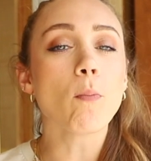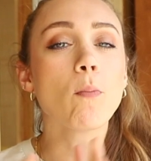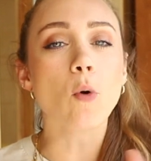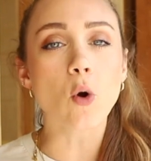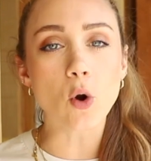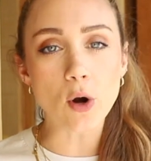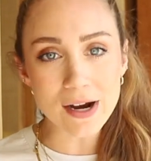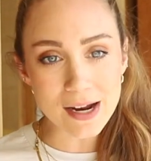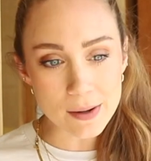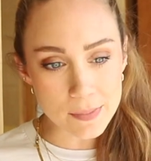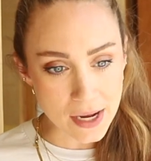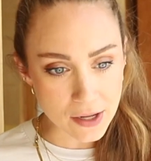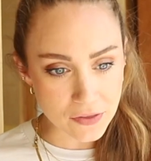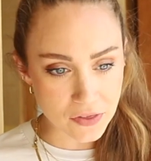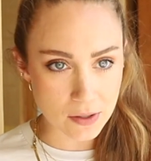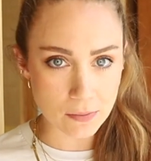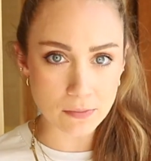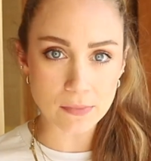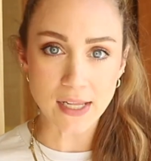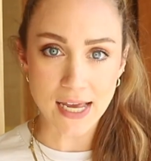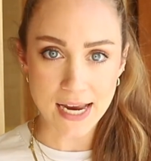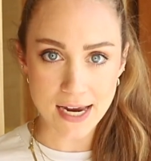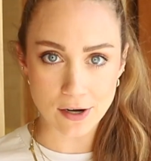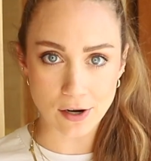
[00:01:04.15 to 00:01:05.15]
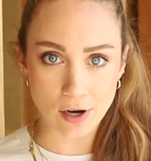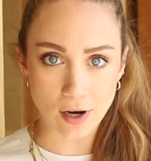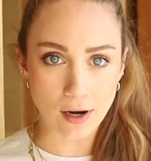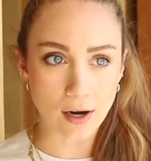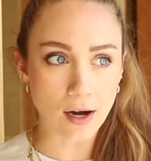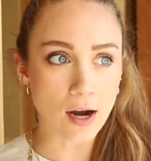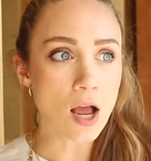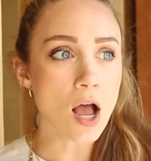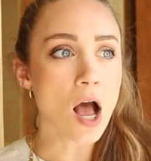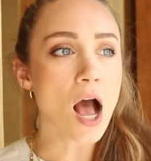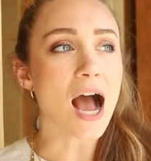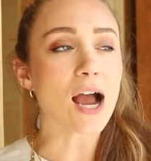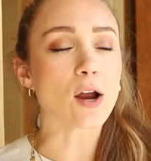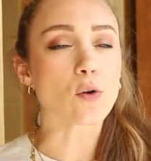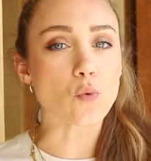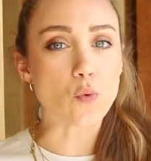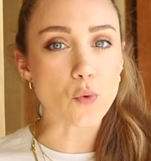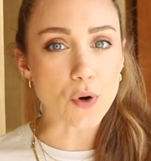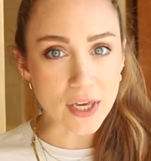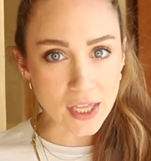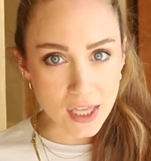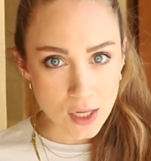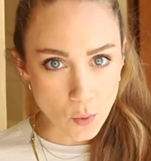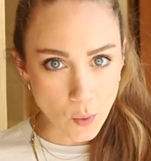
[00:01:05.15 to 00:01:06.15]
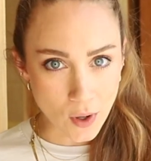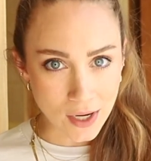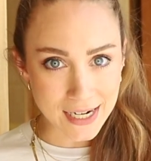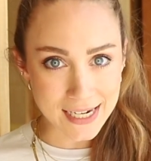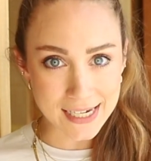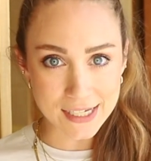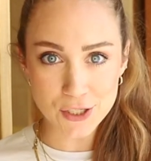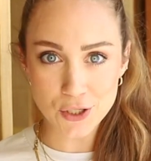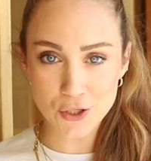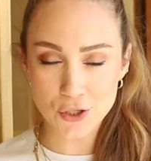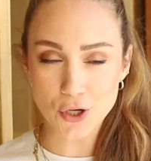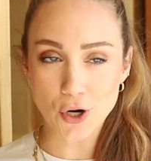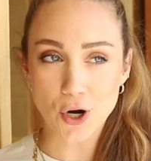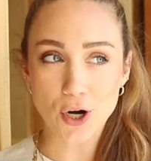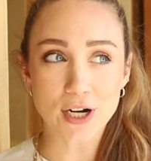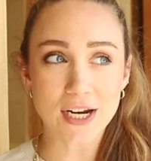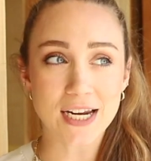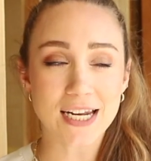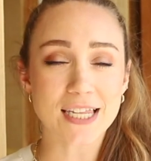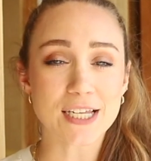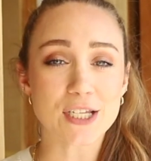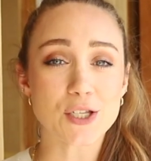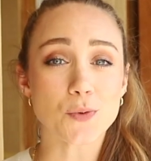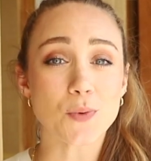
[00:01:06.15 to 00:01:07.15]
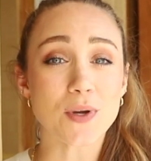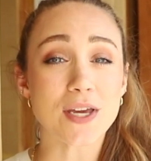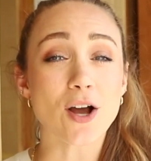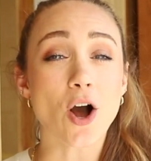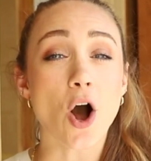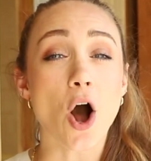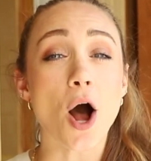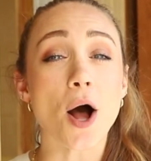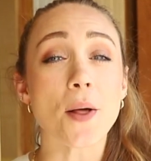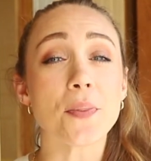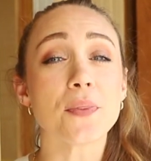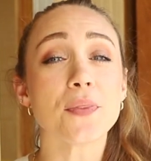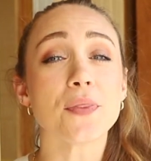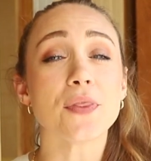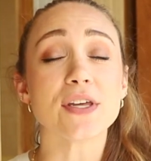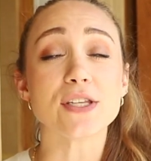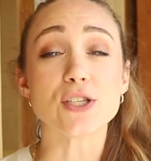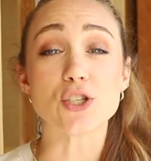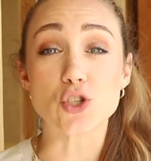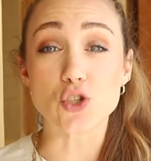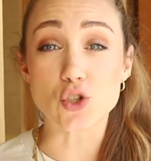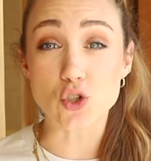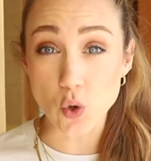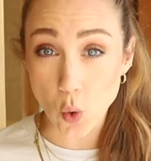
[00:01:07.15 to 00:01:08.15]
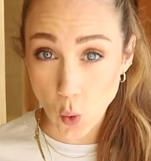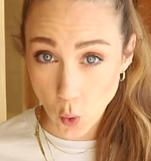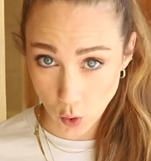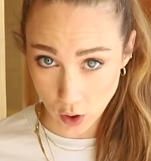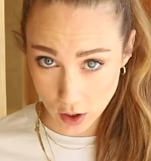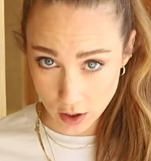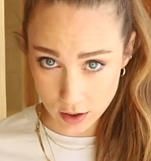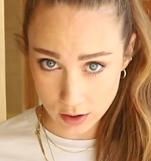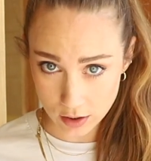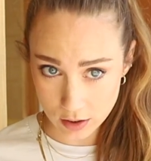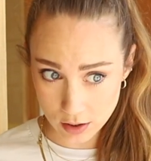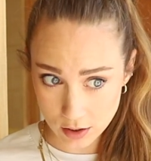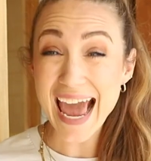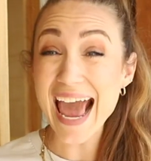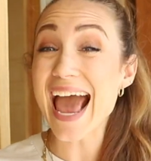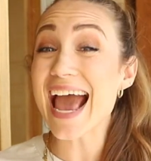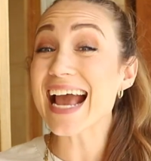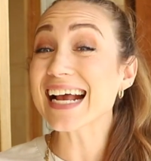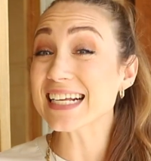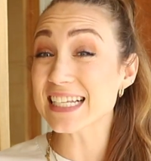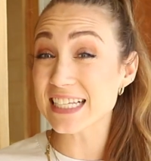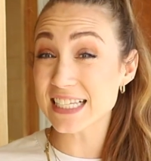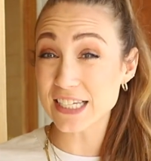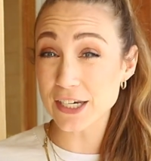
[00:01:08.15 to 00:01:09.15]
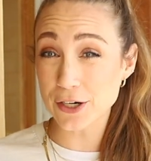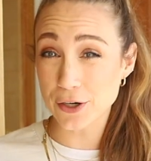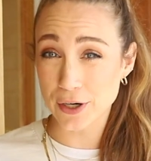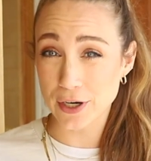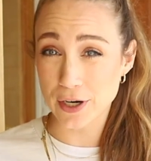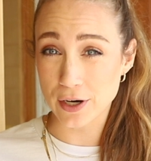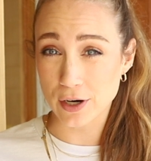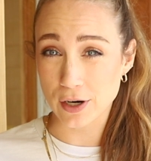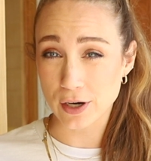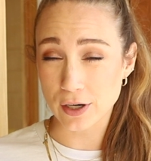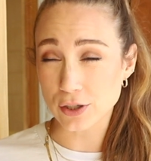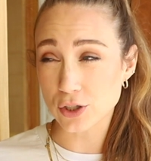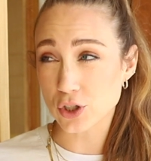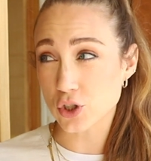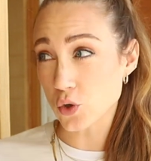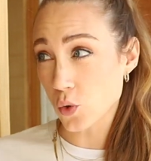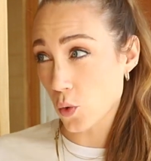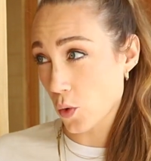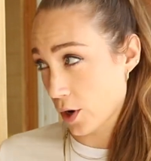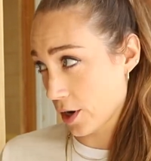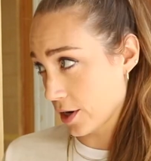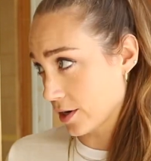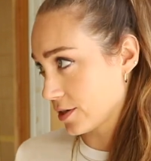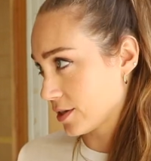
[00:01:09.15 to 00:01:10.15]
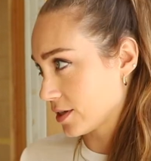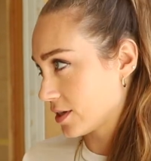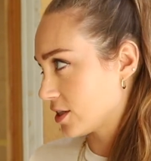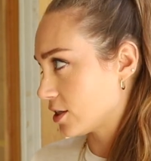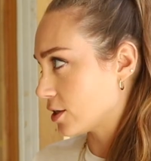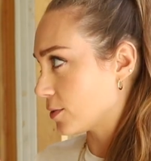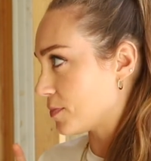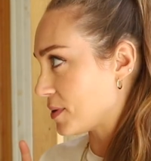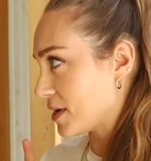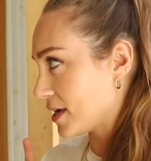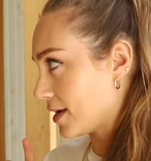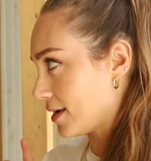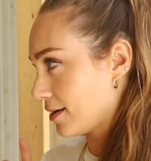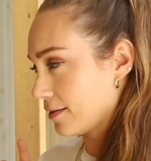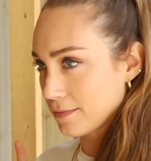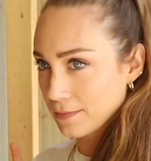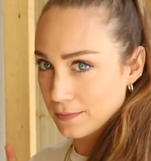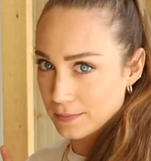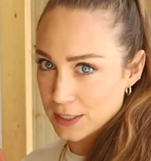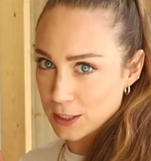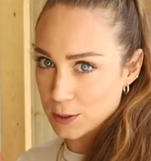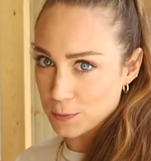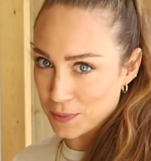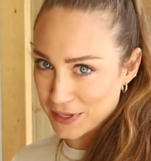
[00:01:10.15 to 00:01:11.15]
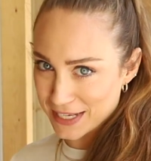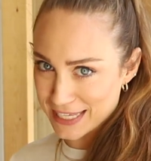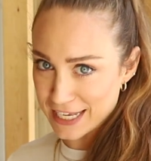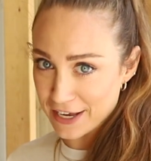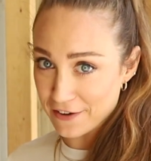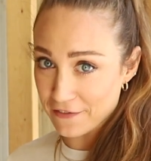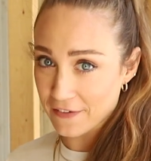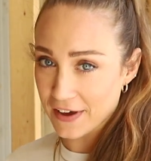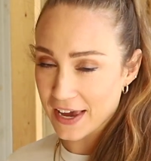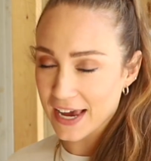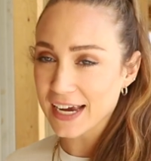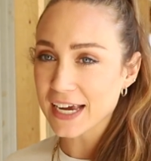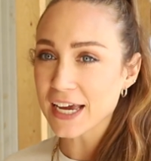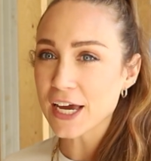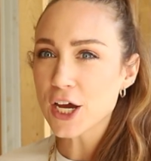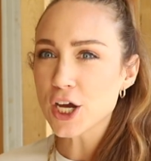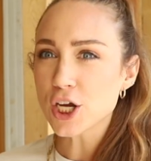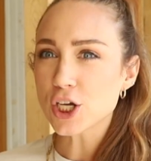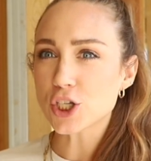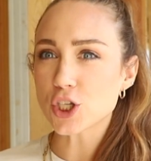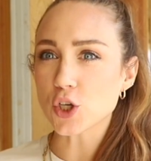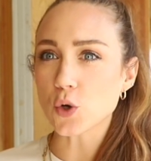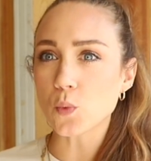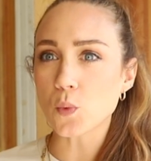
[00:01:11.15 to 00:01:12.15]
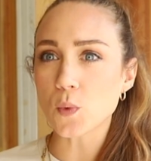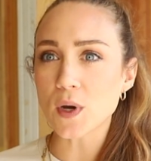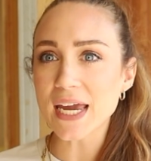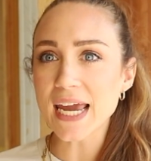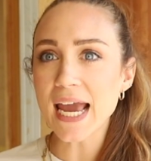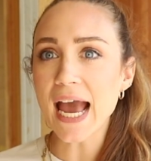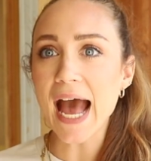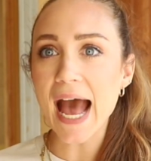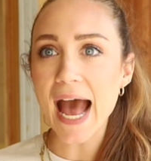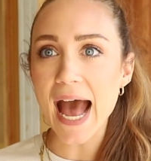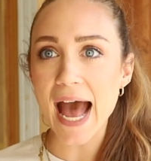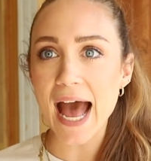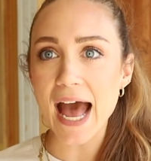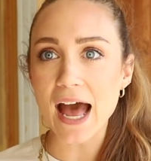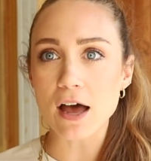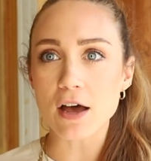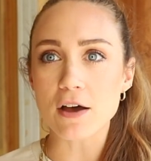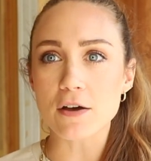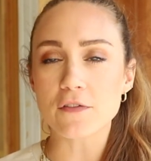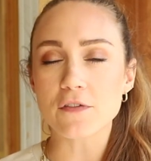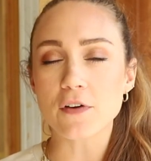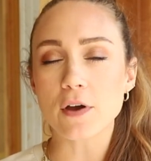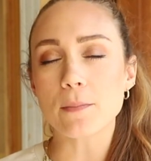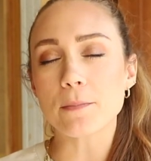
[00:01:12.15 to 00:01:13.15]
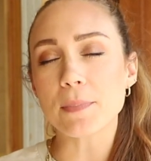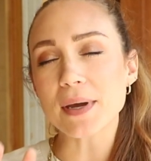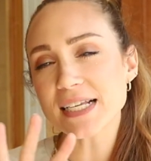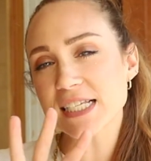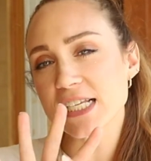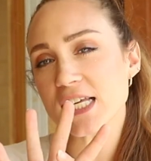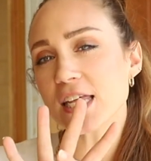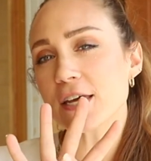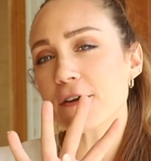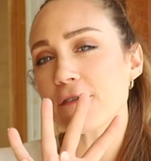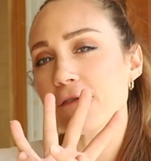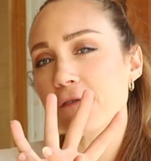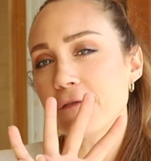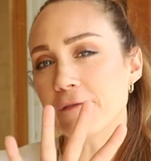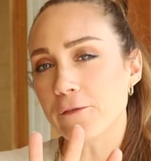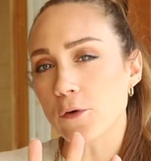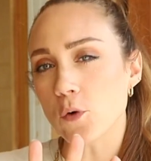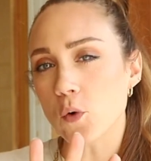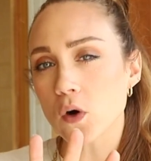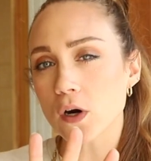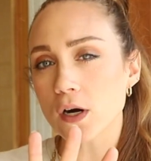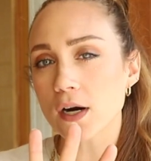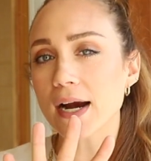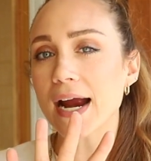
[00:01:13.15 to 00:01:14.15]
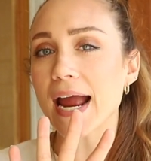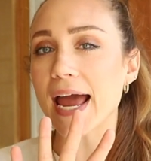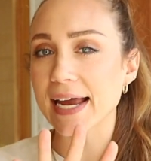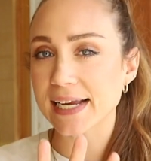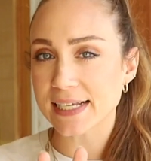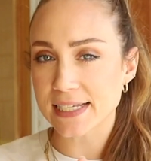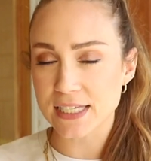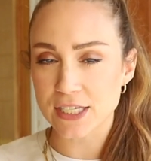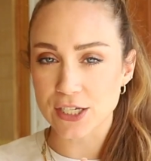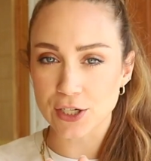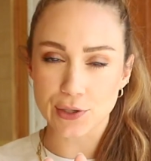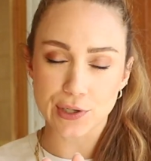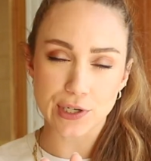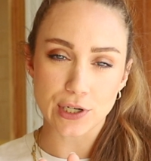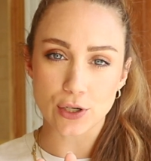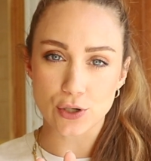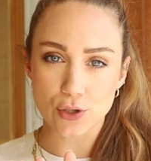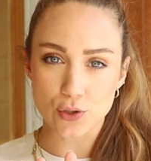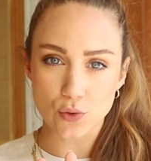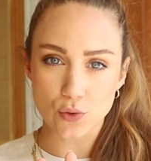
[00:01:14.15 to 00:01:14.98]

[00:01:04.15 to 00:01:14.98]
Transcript: More about them later. I really want to get started this week on the doors, exterior doors to be specific. So we have basically four exterior